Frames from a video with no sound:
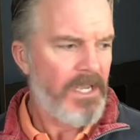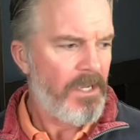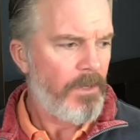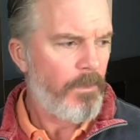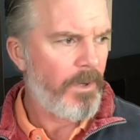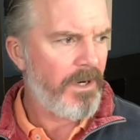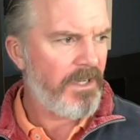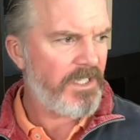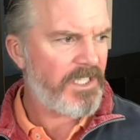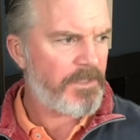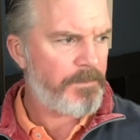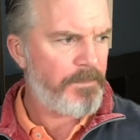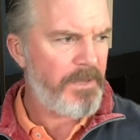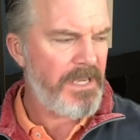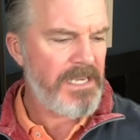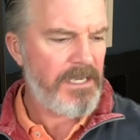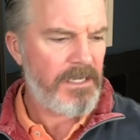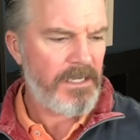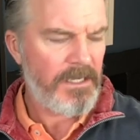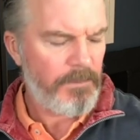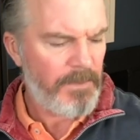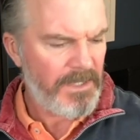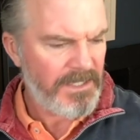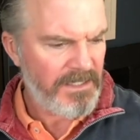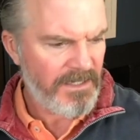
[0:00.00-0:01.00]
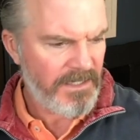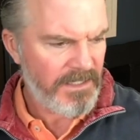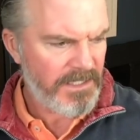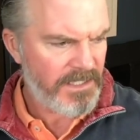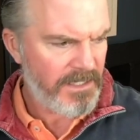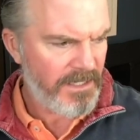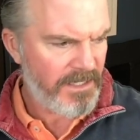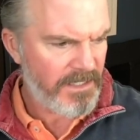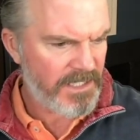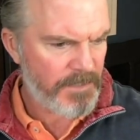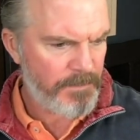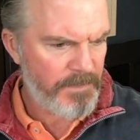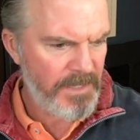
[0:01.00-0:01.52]
When did I
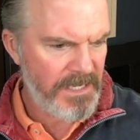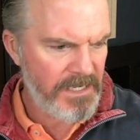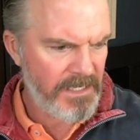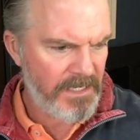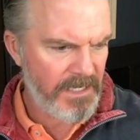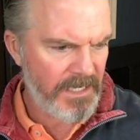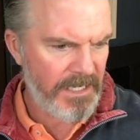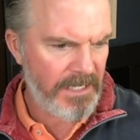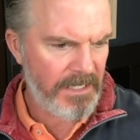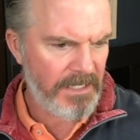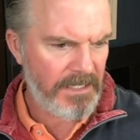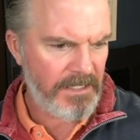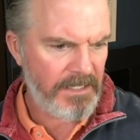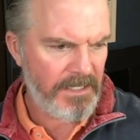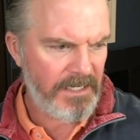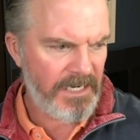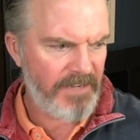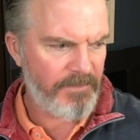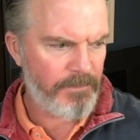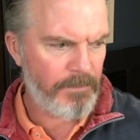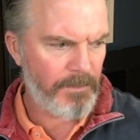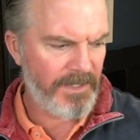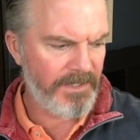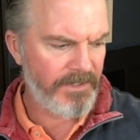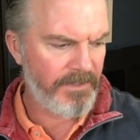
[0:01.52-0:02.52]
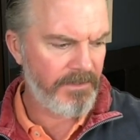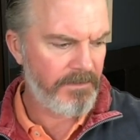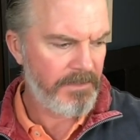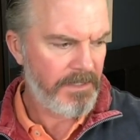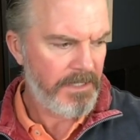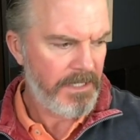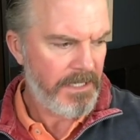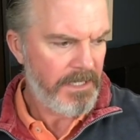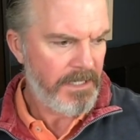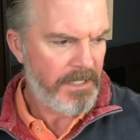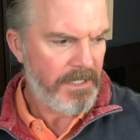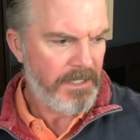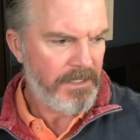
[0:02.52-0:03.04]
last speak at an F1
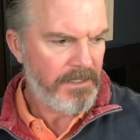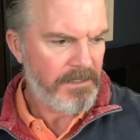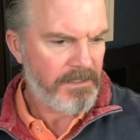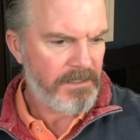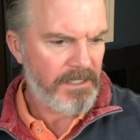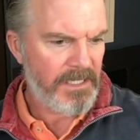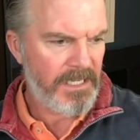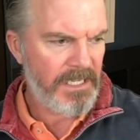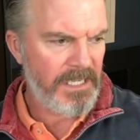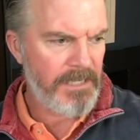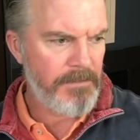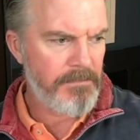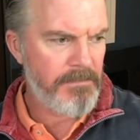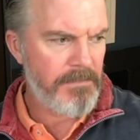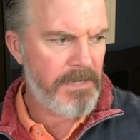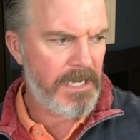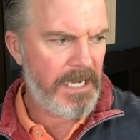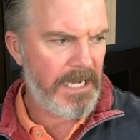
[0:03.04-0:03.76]
team?